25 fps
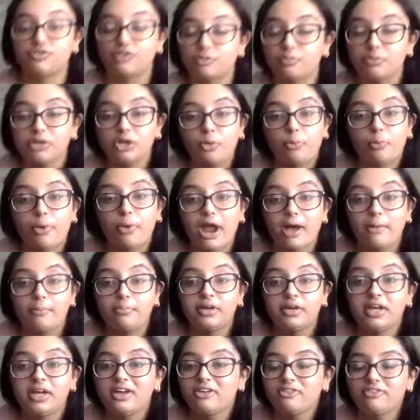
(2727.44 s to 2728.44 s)
for meal prep,
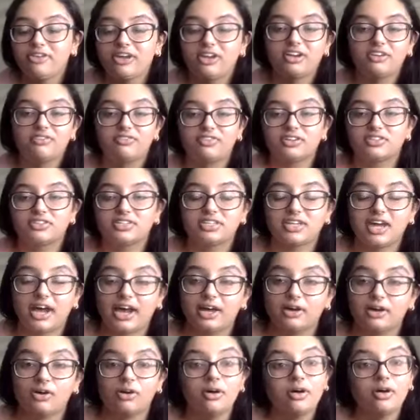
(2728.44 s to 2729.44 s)
very
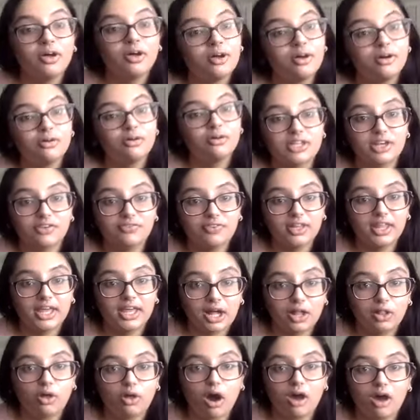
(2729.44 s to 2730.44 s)
versatile, which I feel like
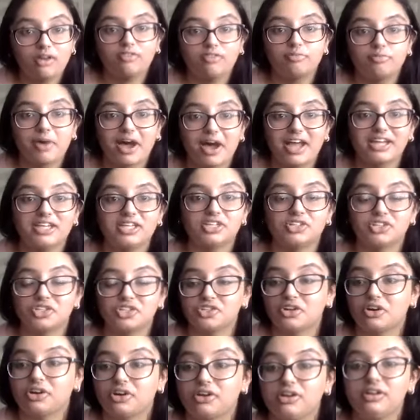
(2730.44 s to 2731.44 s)
a lot of my dishes
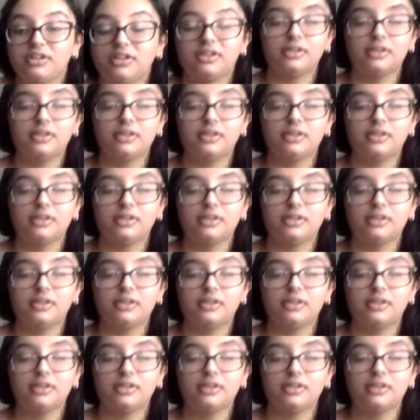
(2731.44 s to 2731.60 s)
are.